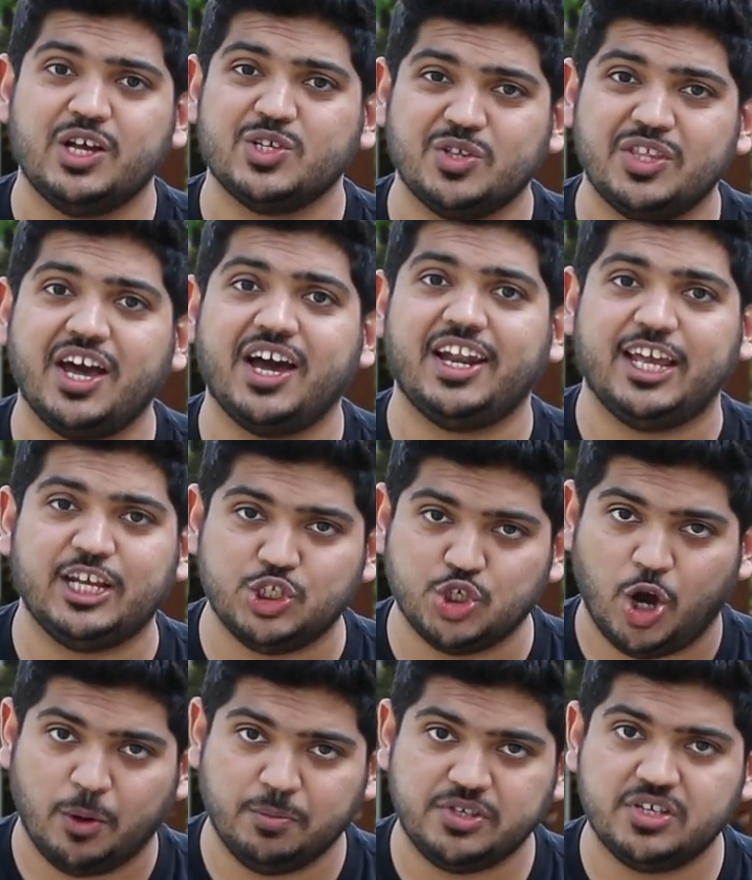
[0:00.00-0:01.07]
So they are like
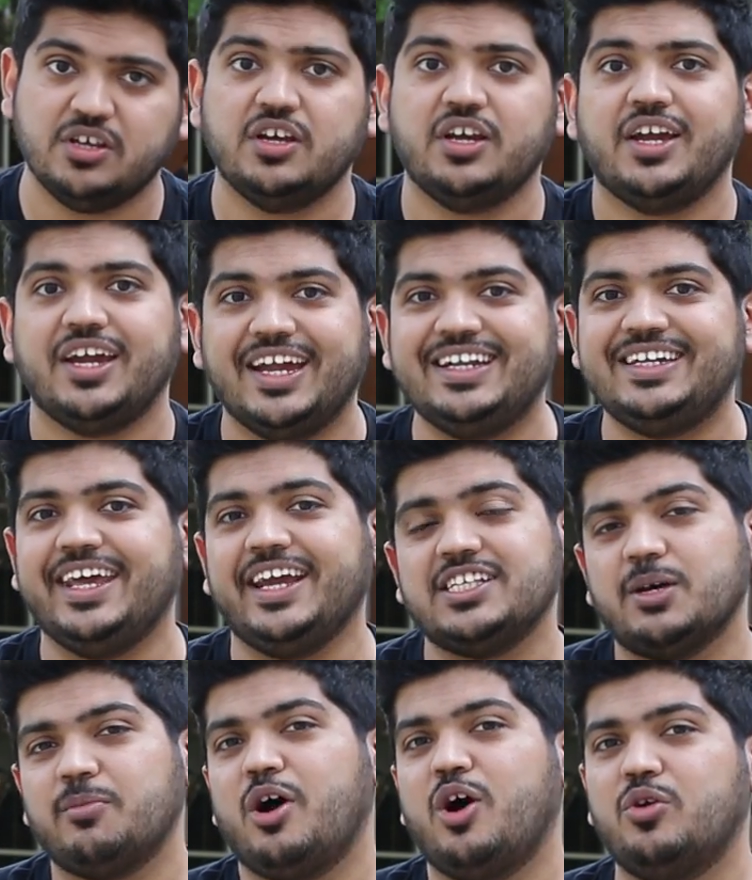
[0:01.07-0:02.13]
jobs. It takes
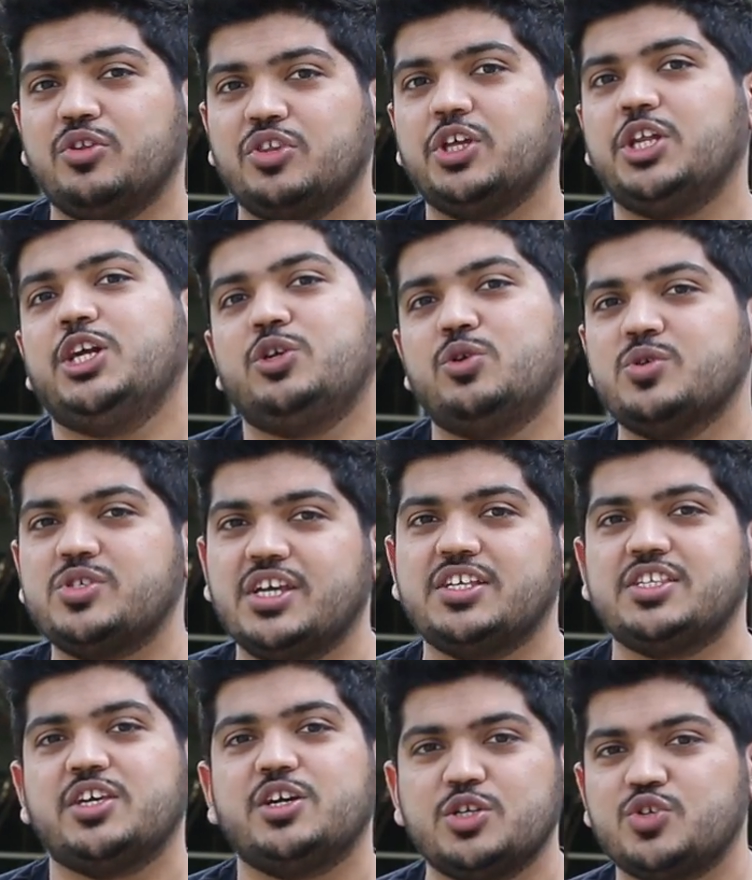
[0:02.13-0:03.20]
about 3 to
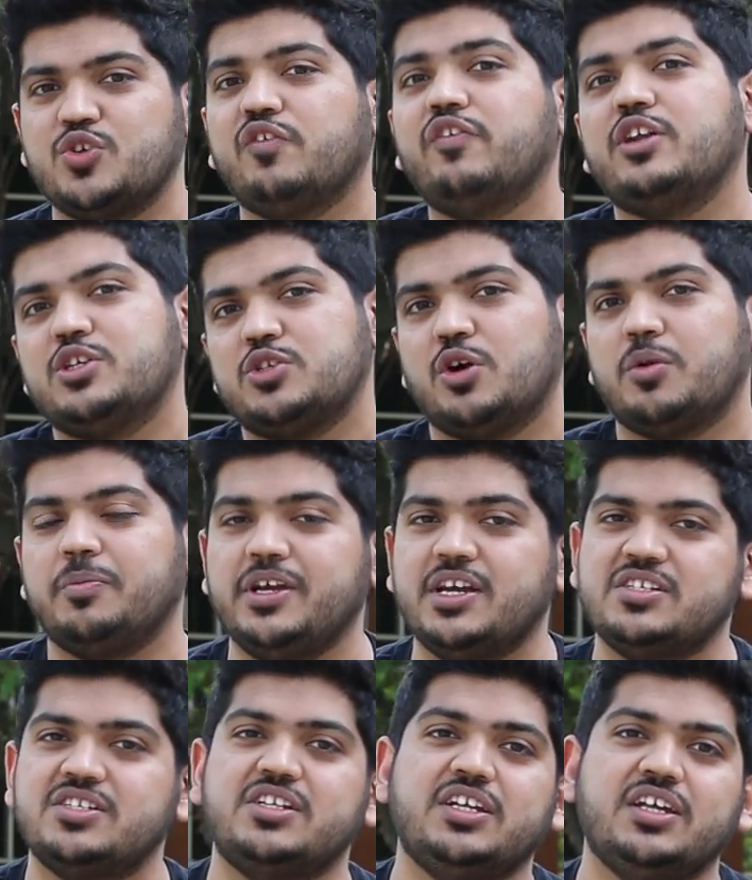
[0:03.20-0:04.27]
6 years to finish your
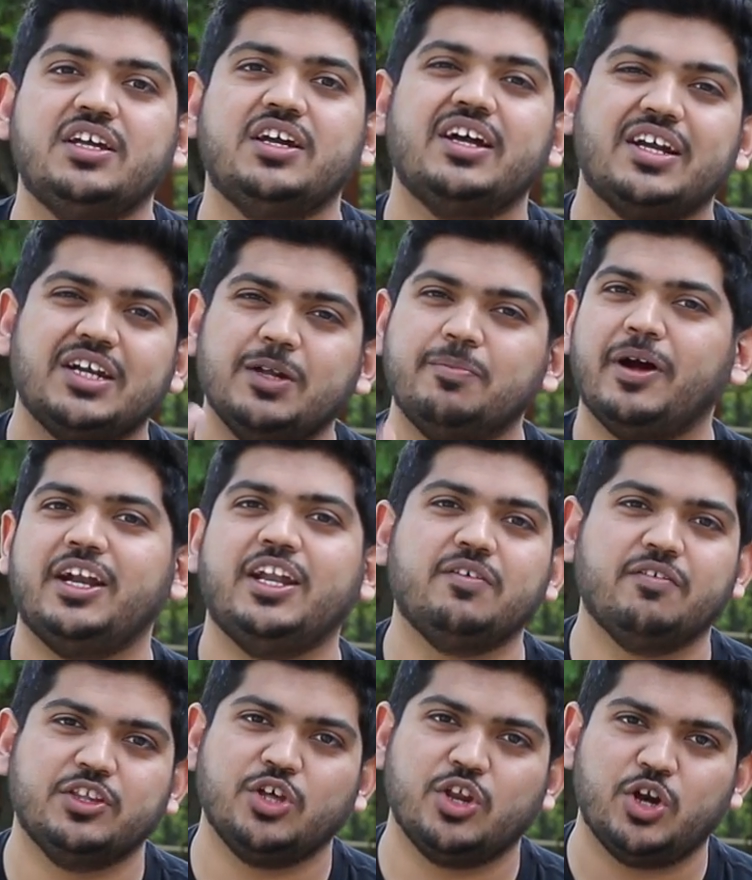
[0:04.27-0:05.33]
PhD,
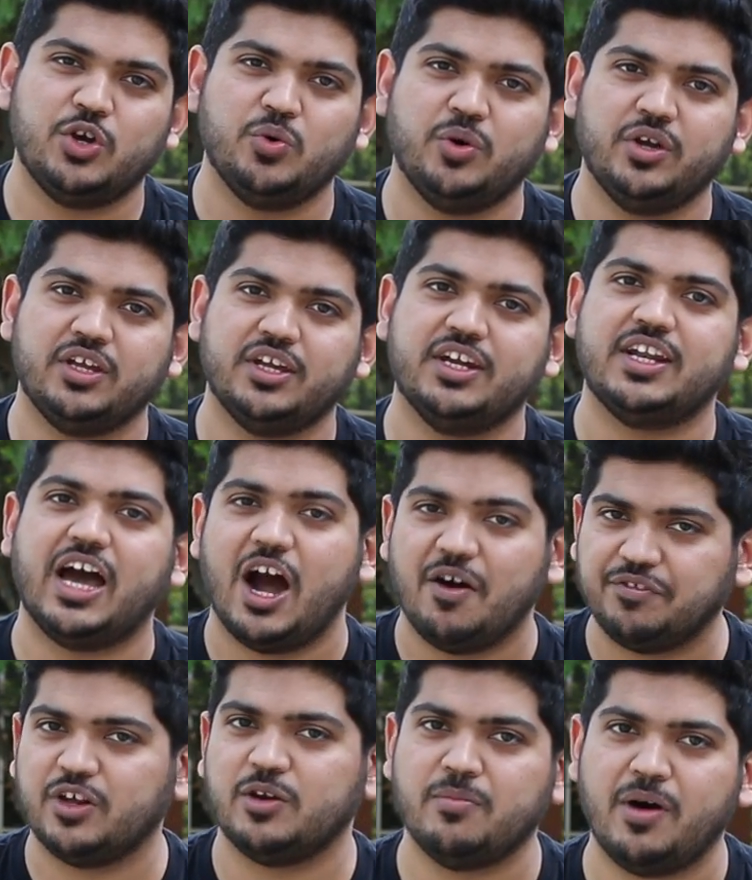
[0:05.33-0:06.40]
depending whether you are doing it
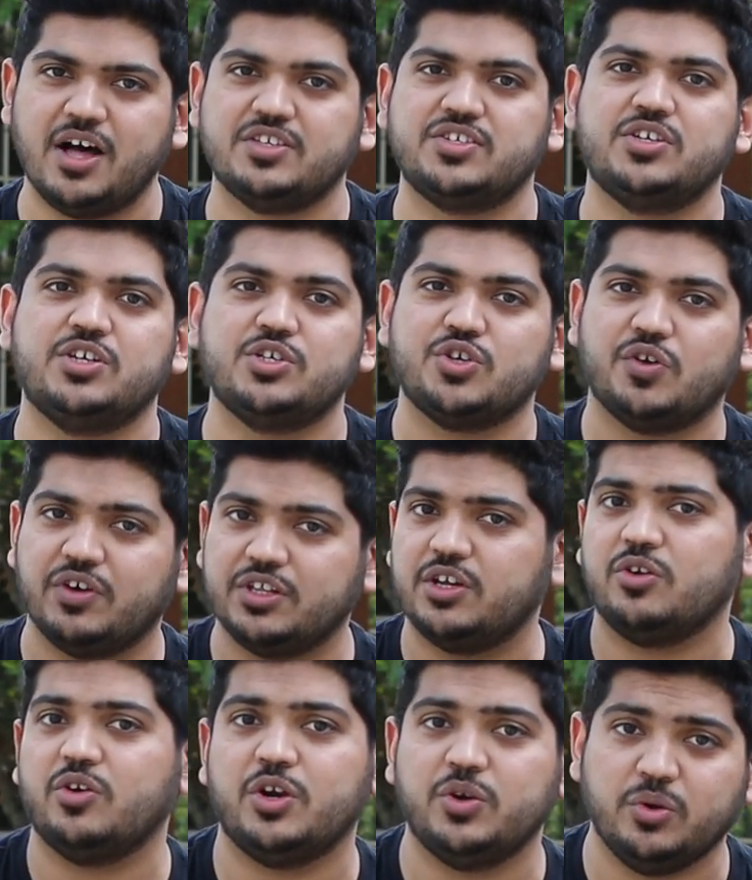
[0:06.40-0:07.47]
after master's or whether
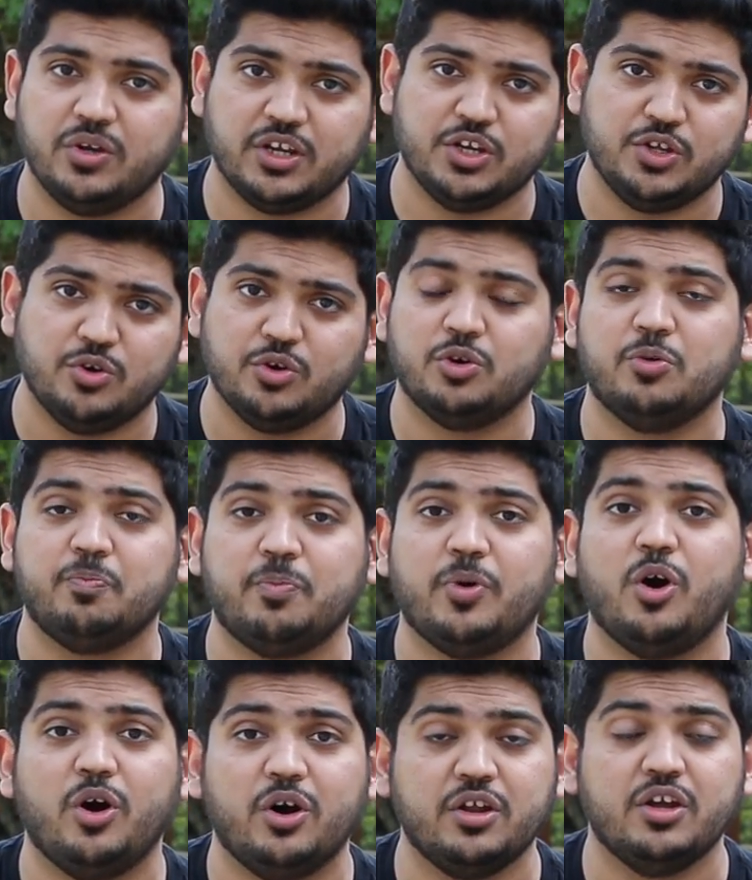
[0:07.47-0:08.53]
you are doing it in Europe
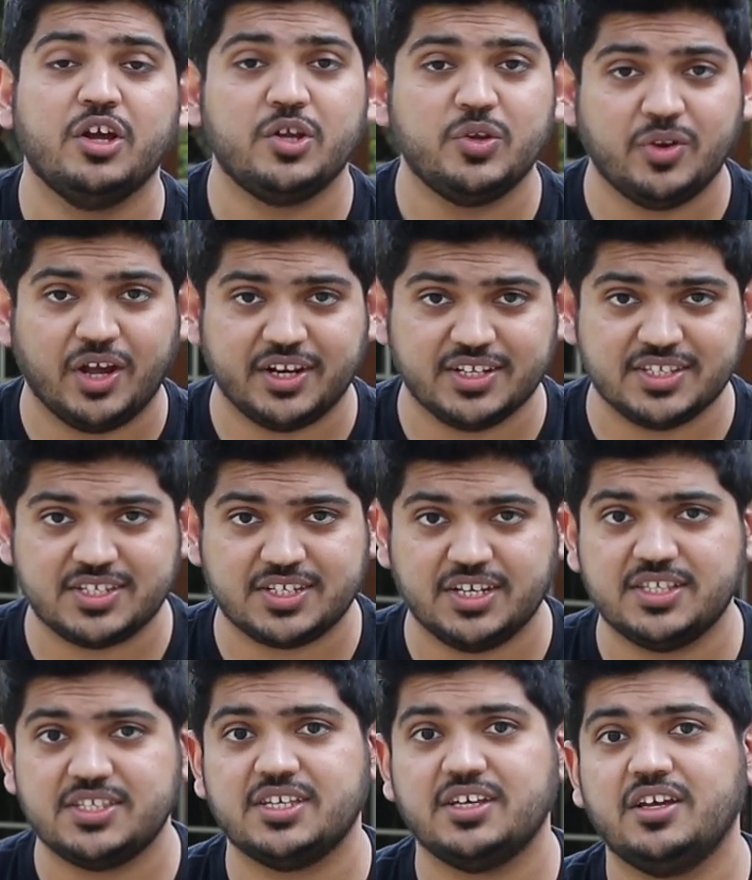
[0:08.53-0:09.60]
or United
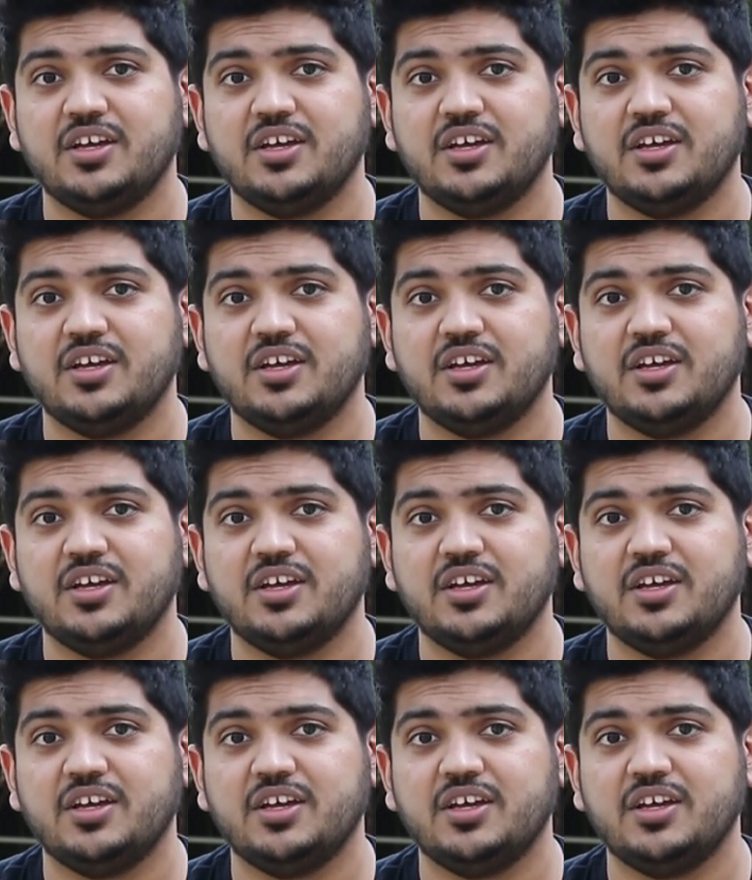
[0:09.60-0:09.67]
States.